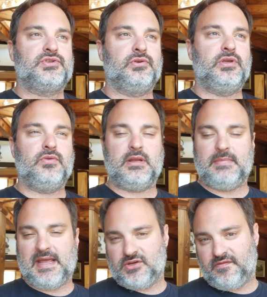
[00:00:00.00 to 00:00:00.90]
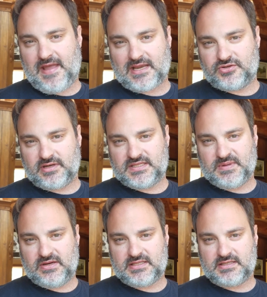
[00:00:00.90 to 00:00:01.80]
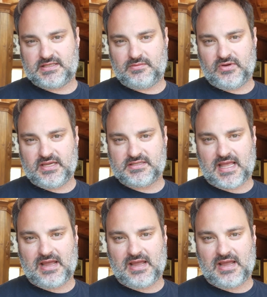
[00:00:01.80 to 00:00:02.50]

So you can manufacture experience in some ways.